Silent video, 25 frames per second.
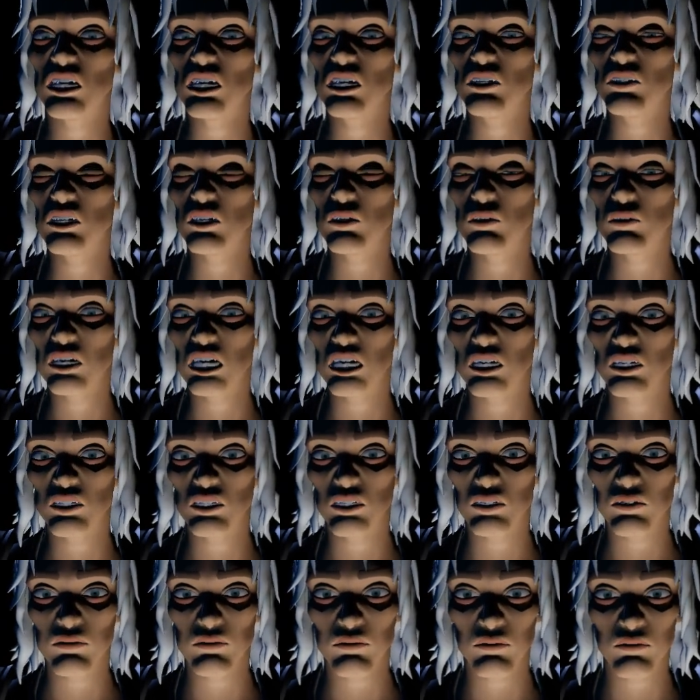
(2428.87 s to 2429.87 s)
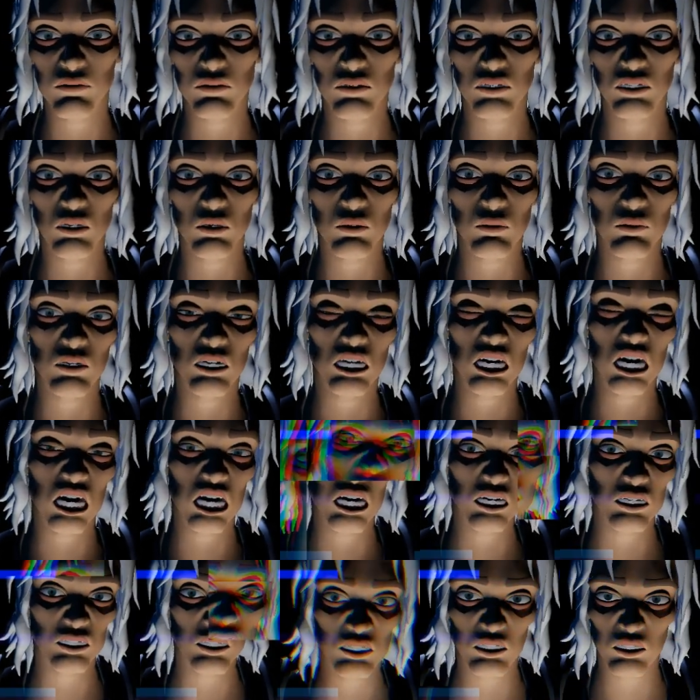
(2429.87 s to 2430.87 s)
There's no need to
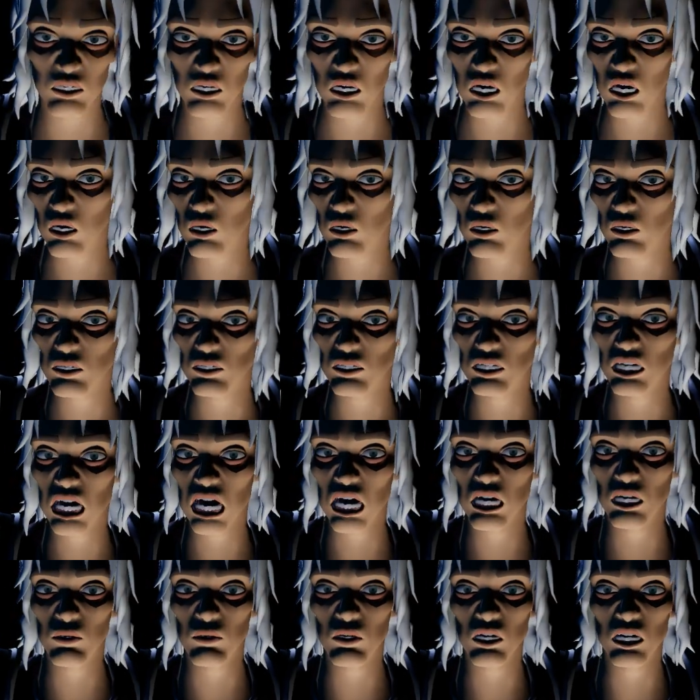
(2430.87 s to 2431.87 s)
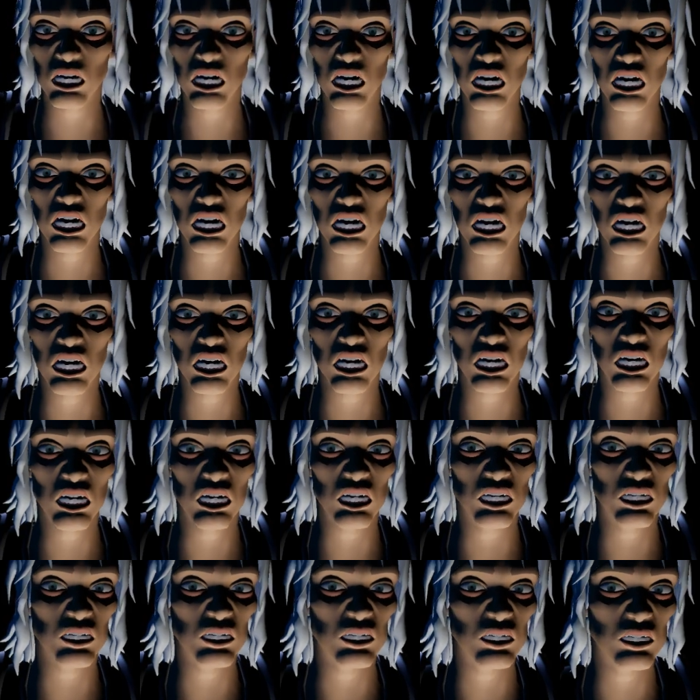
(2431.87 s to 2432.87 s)
euthanize the dog, Darren.
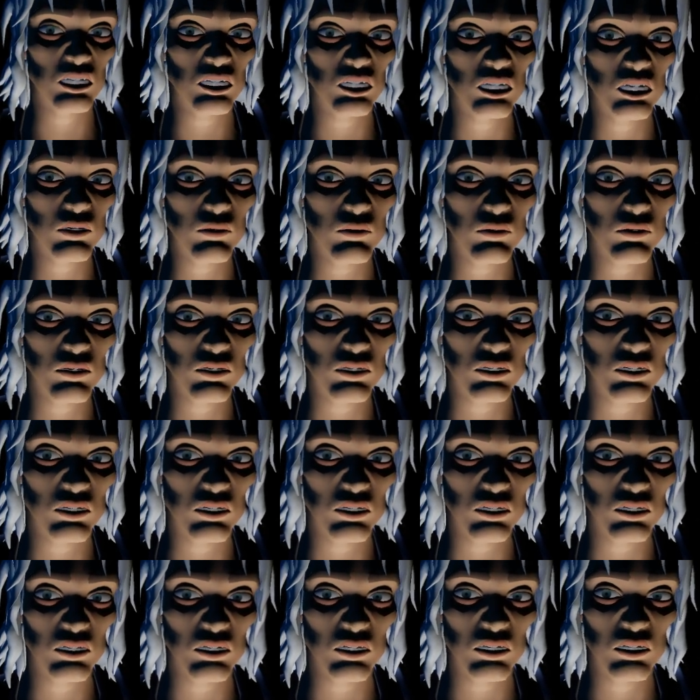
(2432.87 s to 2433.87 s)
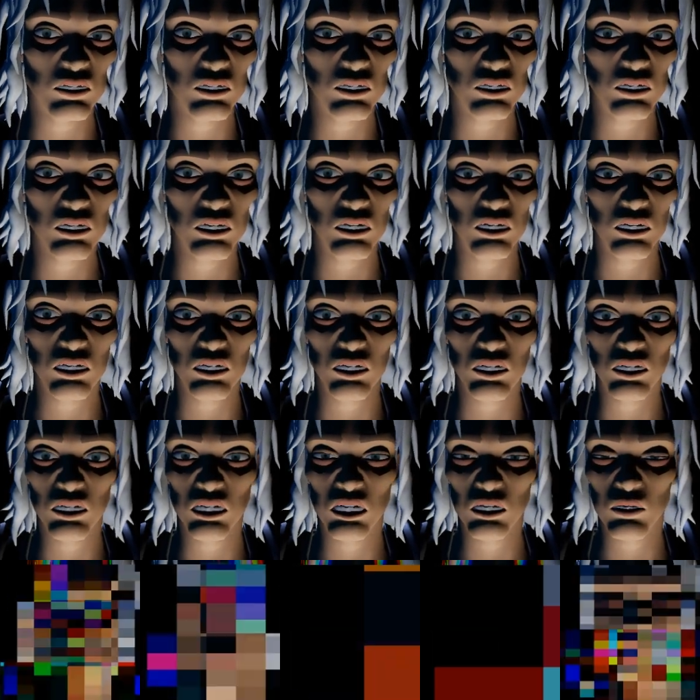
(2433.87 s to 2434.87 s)
You
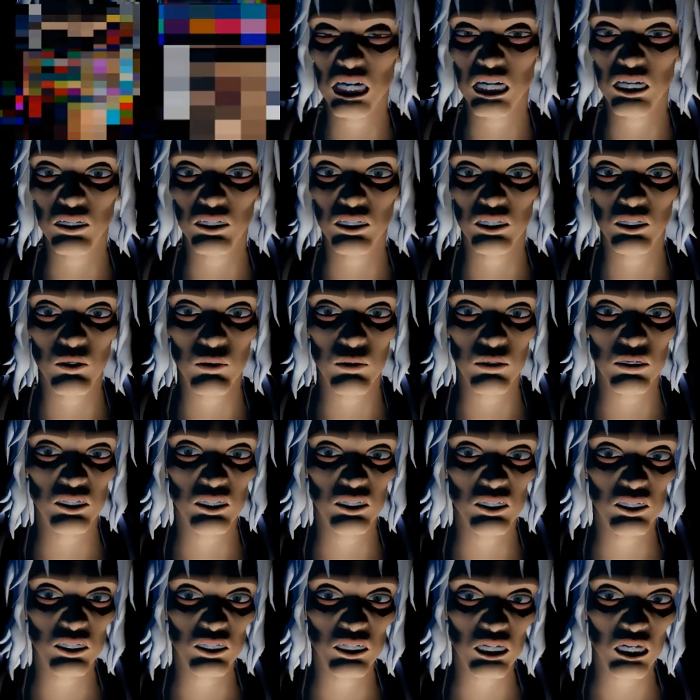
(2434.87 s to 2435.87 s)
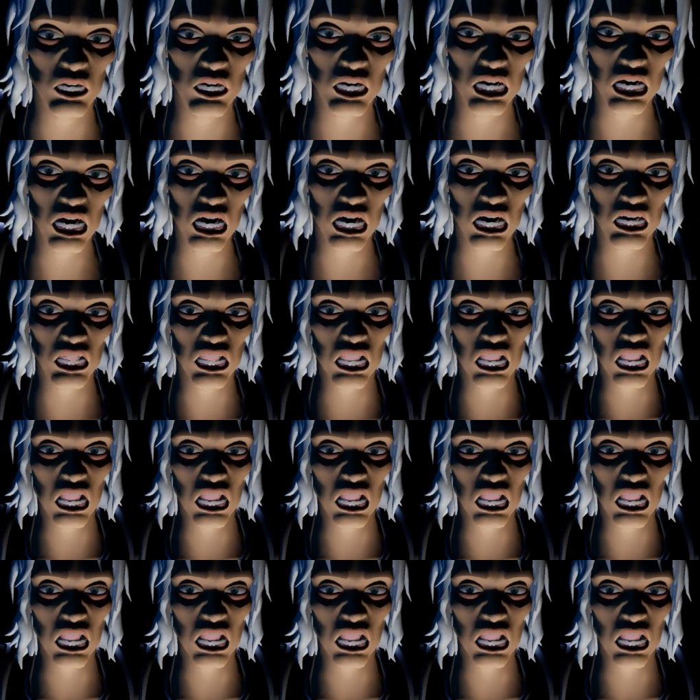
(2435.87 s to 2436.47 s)
don't need to twist its little head.